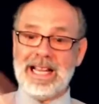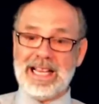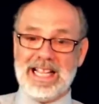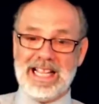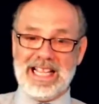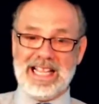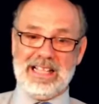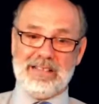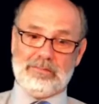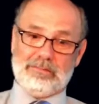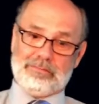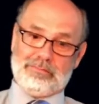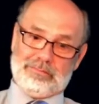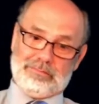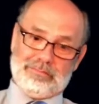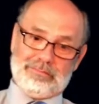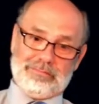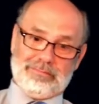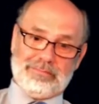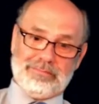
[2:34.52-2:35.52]
It might be
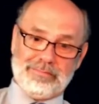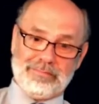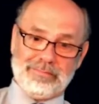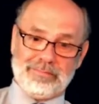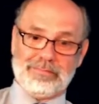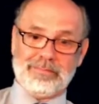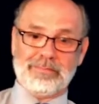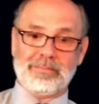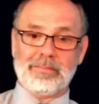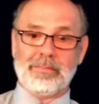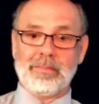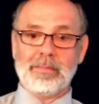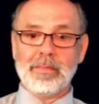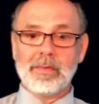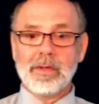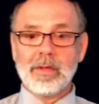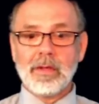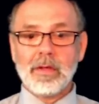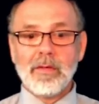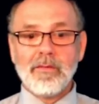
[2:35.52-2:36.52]
that the candidate
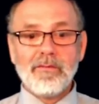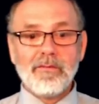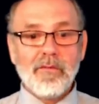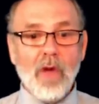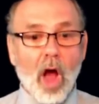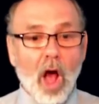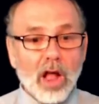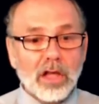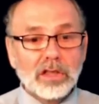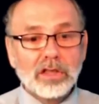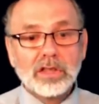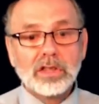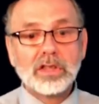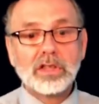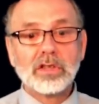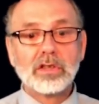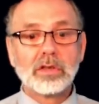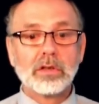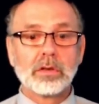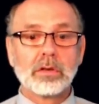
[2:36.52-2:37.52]
themselves is deaf or
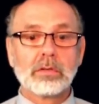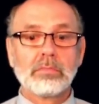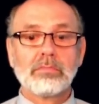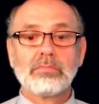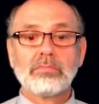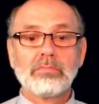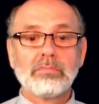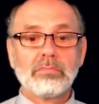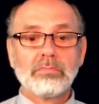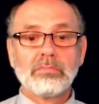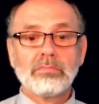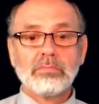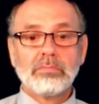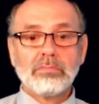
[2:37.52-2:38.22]
hard of hearing,